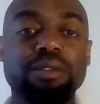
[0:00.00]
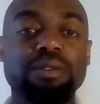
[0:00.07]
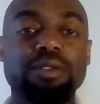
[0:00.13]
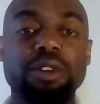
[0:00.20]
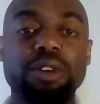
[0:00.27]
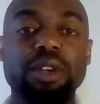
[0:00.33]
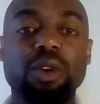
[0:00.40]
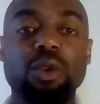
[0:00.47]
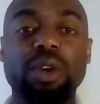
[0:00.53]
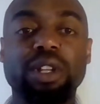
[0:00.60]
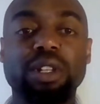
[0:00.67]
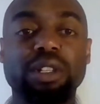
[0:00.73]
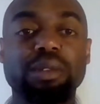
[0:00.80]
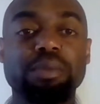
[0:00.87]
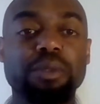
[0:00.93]
very
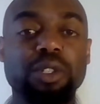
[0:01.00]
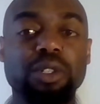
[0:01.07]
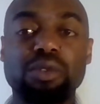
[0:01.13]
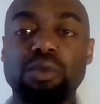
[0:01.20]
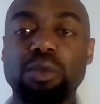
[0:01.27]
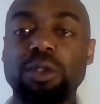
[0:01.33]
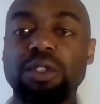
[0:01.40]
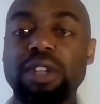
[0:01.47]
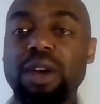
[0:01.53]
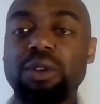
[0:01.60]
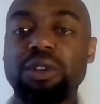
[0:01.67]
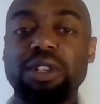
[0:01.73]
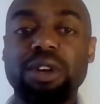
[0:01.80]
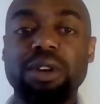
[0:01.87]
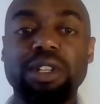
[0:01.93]
quickly, just real down
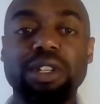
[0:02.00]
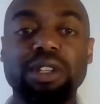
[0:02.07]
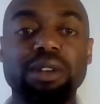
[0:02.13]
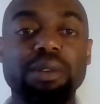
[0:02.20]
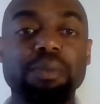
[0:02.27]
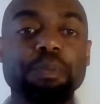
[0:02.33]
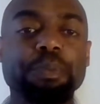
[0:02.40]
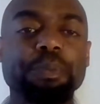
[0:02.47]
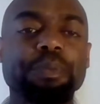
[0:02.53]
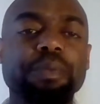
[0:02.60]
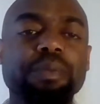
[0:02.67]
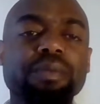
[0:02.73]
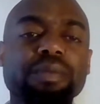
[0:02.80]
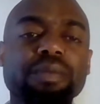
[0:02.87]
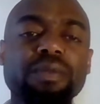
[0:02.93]
and dirty here.
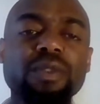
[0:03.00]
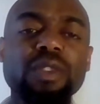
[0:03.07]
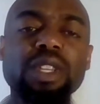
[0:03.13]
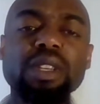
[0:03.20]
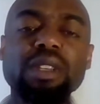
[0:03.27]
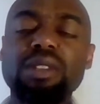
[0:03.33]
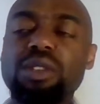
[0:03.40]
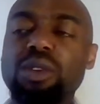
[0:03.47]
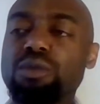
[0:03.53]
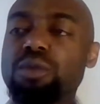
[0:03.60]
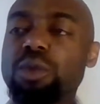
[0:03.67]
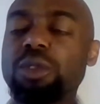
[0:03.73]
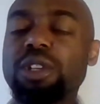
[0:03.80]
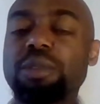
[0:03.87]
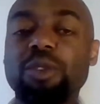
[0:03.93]
So
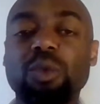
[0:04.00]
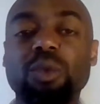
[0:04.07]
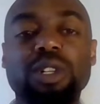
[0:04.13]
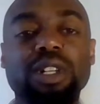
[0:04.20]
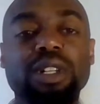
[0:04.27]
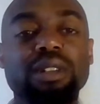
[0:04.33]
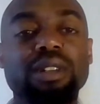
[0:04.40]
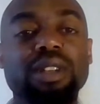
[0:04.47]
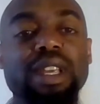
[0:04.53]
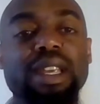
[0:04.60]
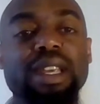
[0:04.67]
rule number one,